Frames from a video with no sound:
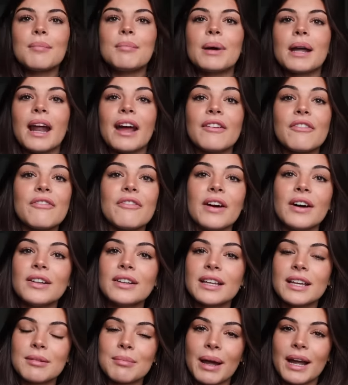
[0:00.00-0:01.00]
but I
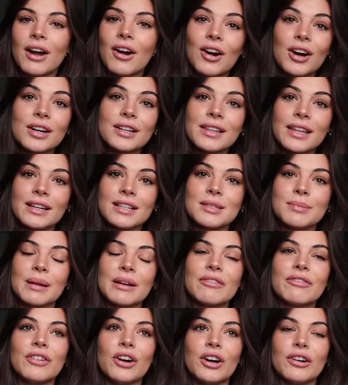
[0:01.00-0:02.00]
felt in my heart that it's
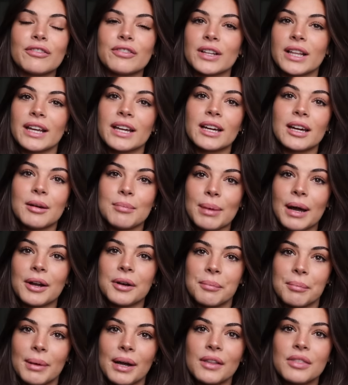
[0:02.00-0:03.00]
been fall for like about
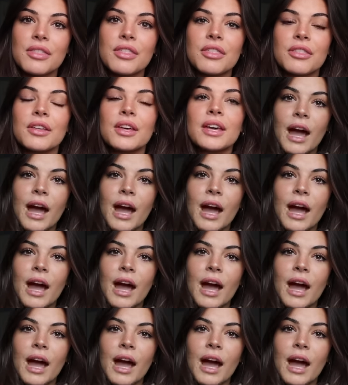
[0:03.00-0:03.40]
a month.